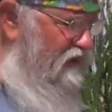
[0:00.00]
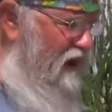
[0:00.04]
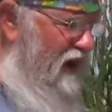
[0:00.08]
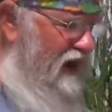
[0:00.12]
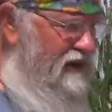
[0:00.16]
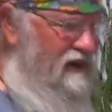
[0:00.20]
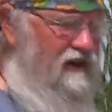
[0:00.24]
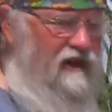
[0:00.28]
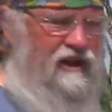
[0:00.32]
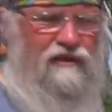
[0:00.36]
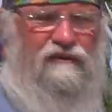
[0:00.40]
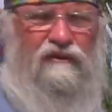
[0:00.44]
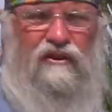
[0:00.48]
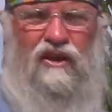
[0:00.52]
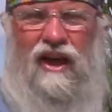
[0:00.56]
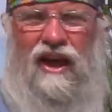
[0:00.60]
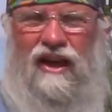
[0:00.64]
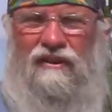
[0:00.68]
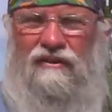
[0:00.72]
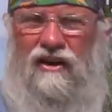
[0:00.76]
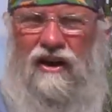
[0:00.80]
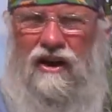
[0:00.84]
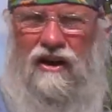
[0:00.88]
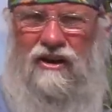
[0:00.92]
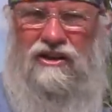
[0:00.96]
finally, if you
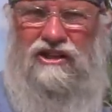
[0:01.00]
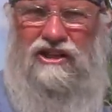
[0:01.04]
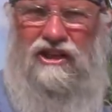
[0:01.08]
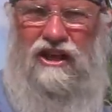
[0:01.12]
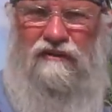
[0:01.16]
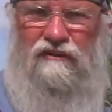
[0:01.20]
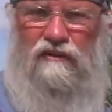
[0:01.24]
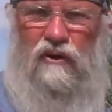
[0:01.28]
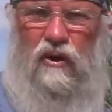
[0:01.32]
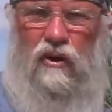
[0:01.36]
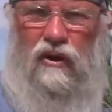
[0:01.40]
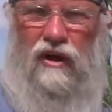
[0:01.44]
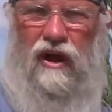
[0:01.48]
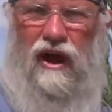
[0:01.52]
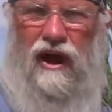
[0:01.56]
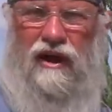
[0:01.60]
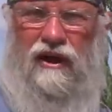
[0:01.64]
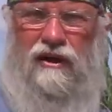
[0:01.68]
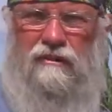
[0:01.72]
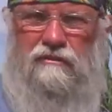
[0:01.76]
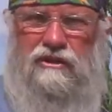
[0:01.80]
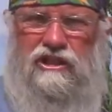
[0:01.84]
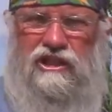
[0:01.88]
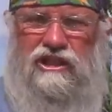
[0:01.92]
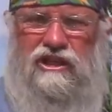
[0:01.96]
have 110 volt
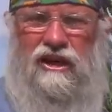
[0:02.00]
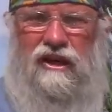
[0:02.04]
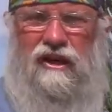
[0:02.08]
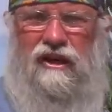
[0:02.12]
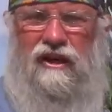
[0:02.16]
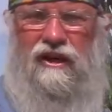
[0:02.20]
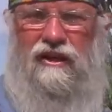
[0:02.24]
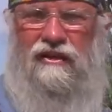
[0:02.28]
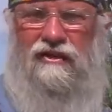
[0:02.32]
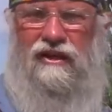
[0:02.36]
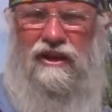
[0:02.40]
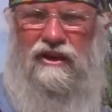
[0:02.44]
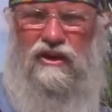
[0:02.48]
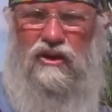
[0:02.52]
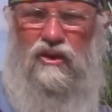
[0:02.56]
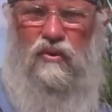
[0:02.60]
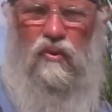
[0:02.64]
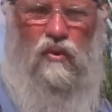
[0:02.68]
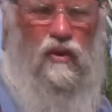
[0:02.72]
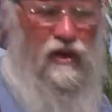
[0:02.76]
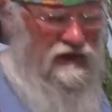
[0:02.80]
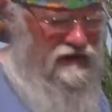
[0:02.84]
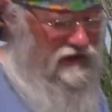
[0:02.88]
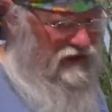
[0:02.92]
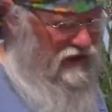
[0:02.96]
items that you
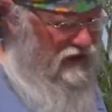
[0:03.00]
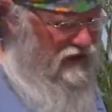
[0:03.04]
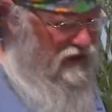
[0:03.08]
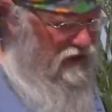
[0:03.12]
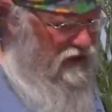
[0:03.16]
want to